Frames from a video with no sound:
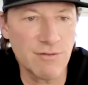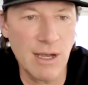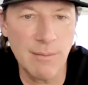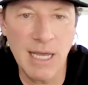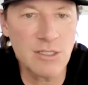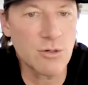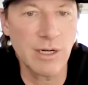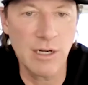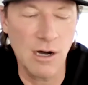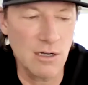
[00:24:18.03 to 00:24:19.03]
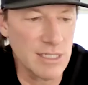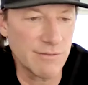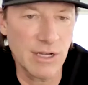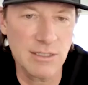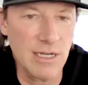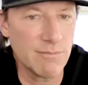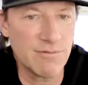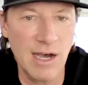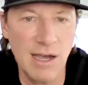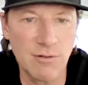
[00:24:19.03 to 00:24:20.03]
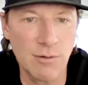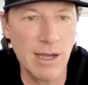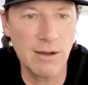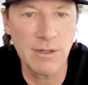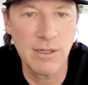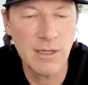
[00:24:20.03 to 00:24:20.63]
If I'm answering calls, I've got a top five around